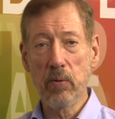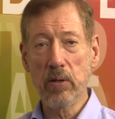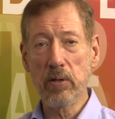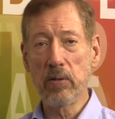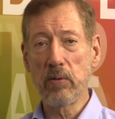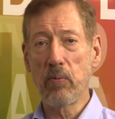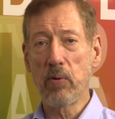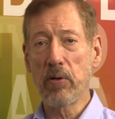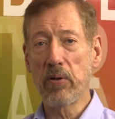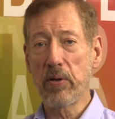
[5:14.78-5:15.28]

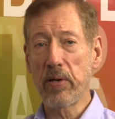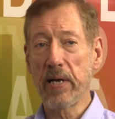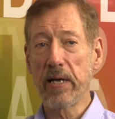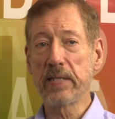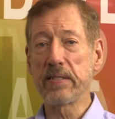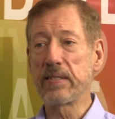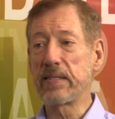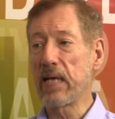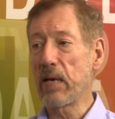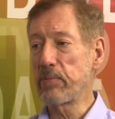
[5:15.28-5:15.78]
are the
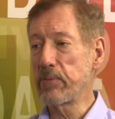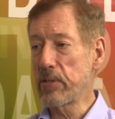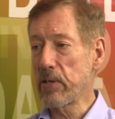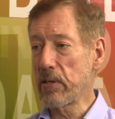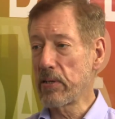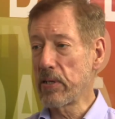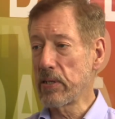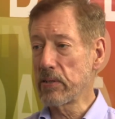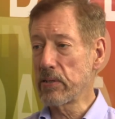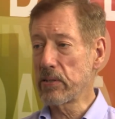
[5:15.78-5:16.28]
next steps
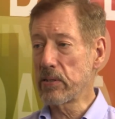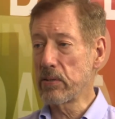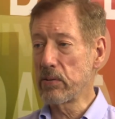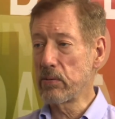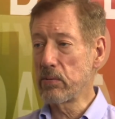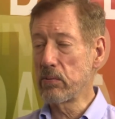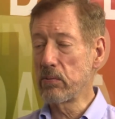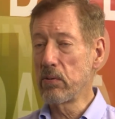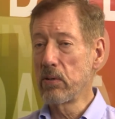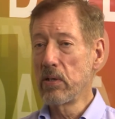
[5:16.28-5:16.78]
on this
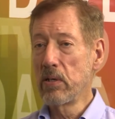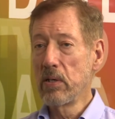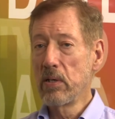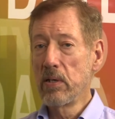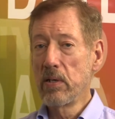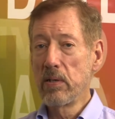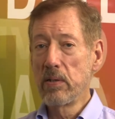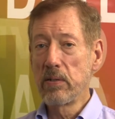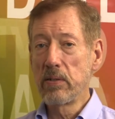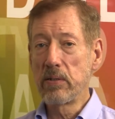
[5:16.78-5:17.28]
to
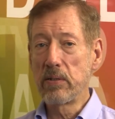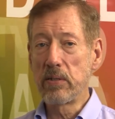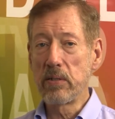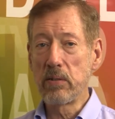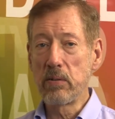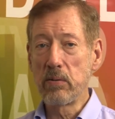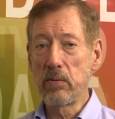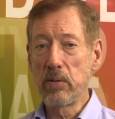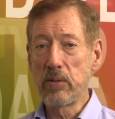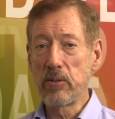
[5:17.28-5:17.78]

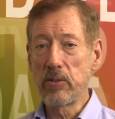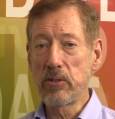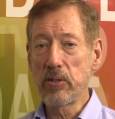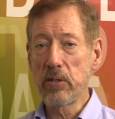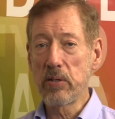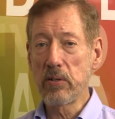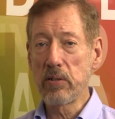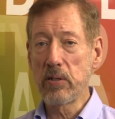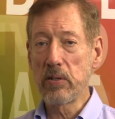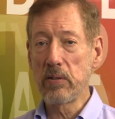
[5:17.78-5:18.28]

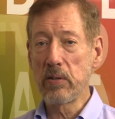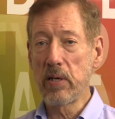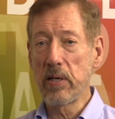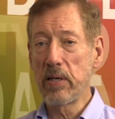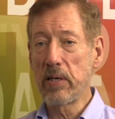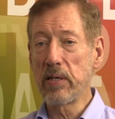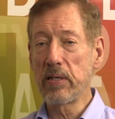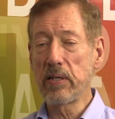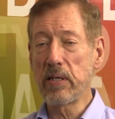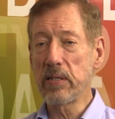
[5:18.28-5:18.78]
ensure
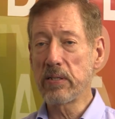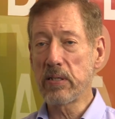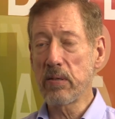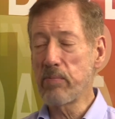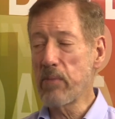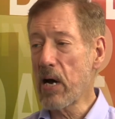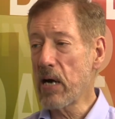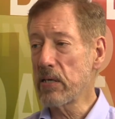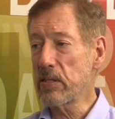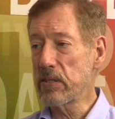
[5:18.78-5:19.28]
that it's a
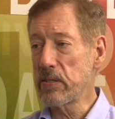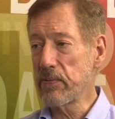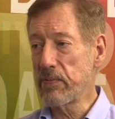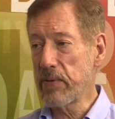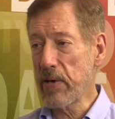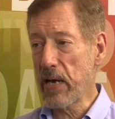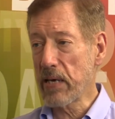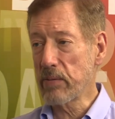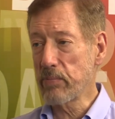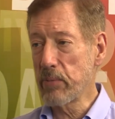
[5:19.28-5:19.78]
modest
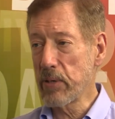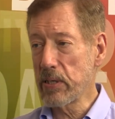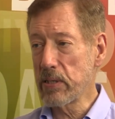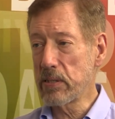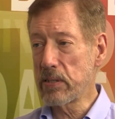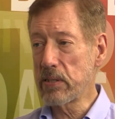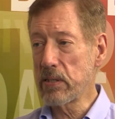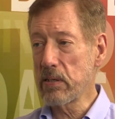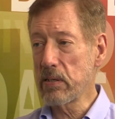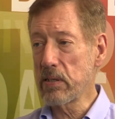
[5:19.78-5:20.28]
effect, but
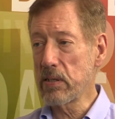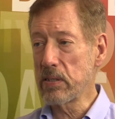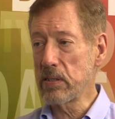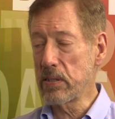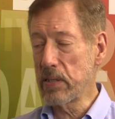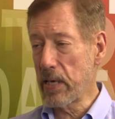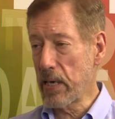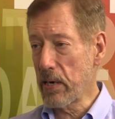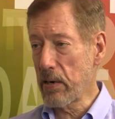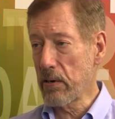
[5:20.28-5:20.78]
it still
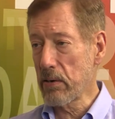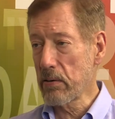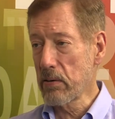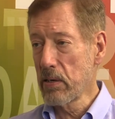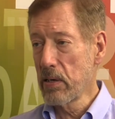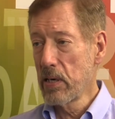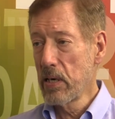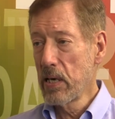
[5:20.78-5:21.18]
is there?